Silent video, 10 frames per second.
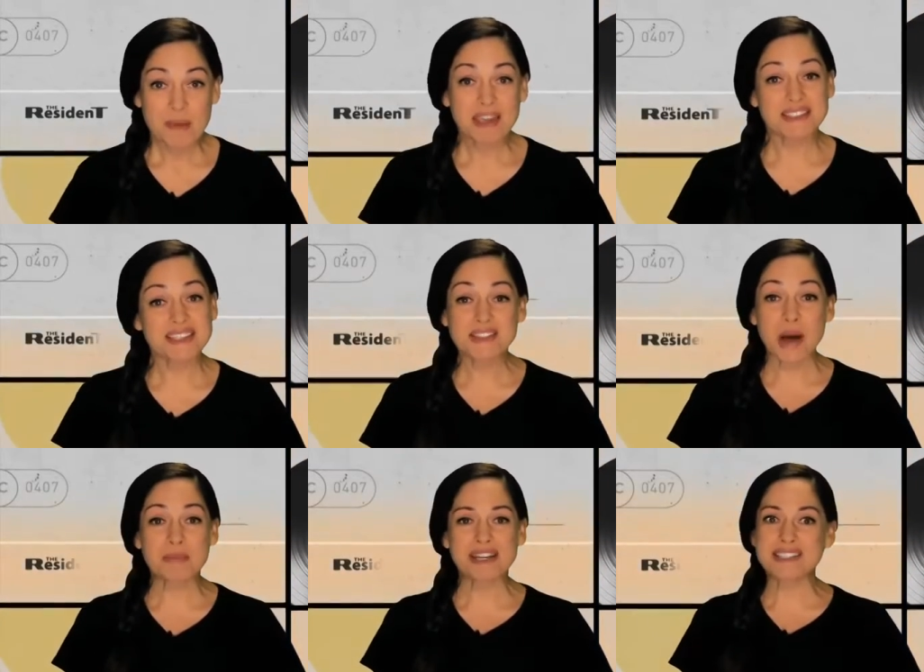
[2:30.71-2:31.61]
Because these
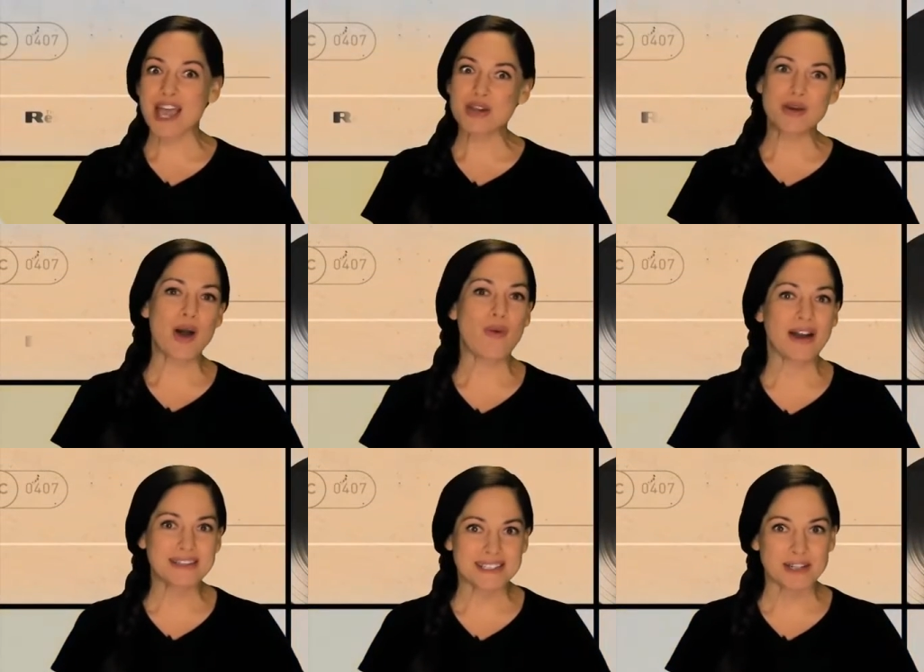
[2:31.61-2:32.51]
companies had no
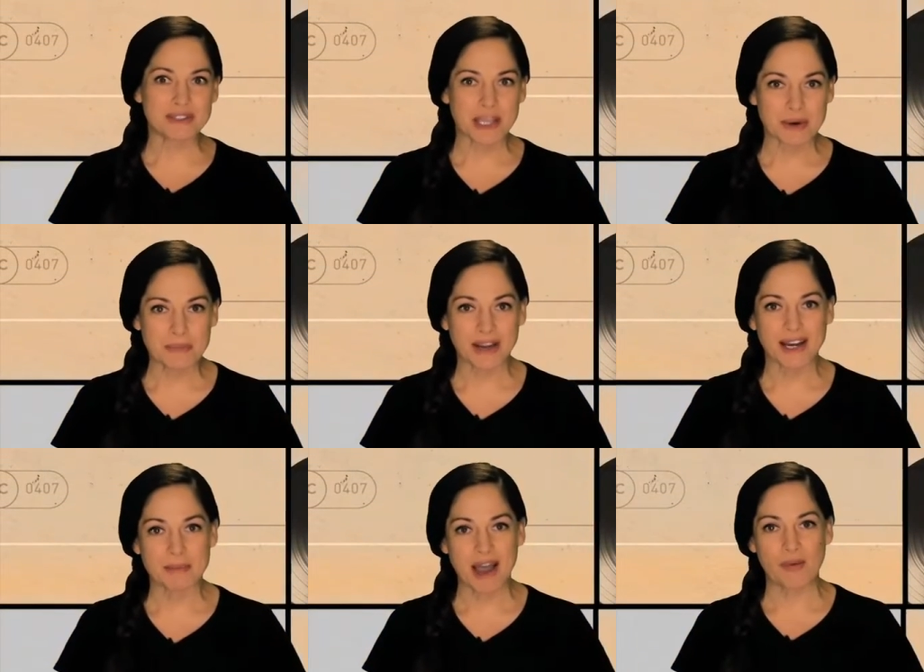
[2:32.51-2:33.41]
idea what they were
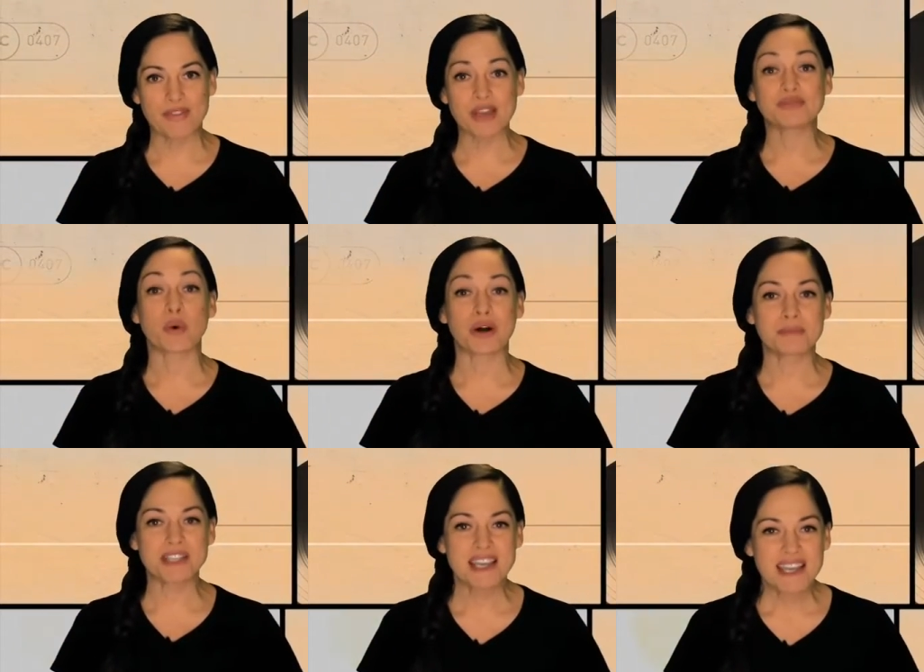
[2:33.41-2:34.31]
bringing about when they
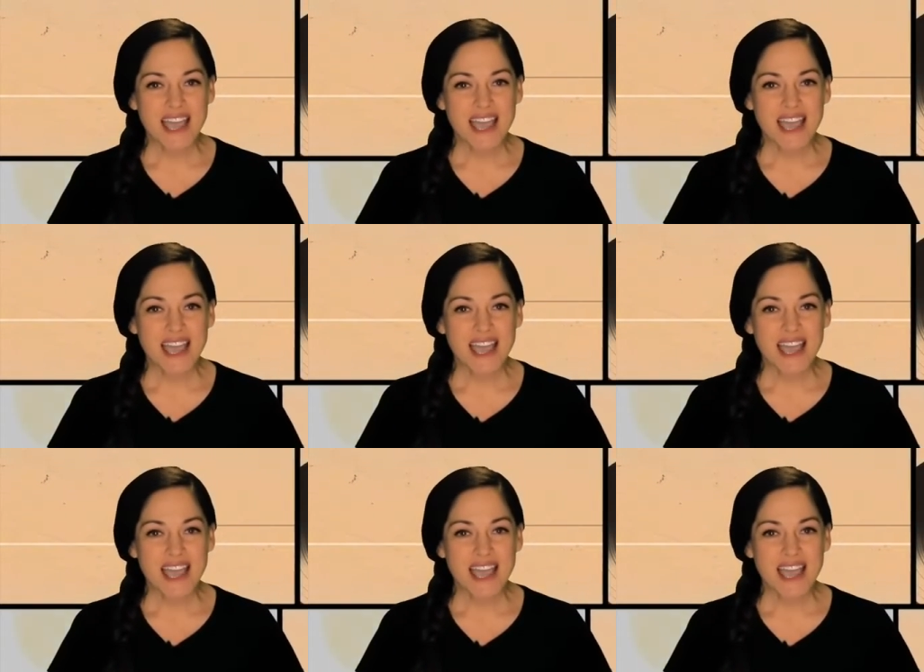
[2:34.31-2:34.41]
formed,